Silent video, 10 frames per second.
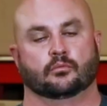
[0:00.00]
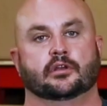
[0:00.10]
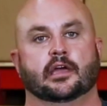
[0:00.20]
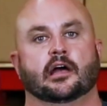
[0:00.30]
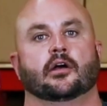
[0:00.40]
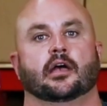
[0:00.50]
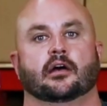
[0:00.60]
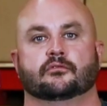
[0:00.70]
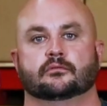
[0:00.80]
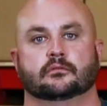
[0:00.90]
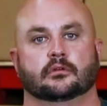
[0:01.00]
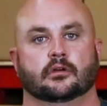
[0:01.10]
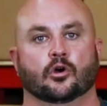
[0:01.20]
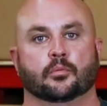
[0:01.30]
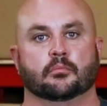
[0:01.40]
We now have
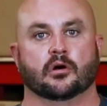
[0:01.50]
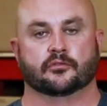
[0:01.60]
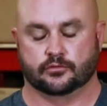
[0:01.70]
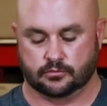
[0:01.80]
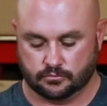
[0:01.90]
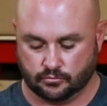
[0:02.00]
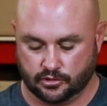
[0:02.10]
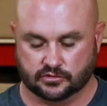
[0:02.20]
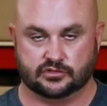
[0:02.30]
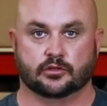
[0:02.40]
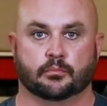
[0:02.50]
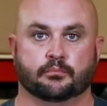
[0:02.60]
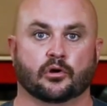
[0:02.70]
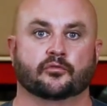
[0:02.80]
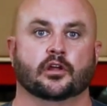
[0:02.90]
an open muffler where you can see the
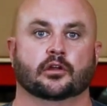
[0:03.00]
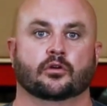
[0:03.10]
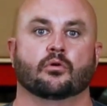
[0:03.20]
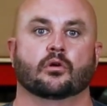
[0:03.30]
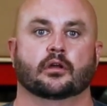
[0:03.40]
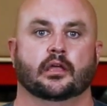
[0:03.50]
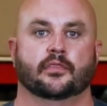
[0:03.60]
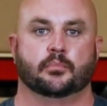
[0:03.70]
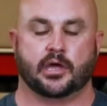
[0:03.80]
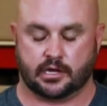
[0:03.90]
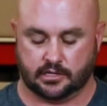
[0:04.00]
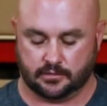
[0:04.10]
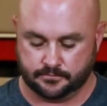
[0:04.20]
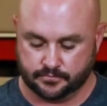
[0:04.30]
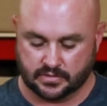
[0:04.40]
perforated core and the packing.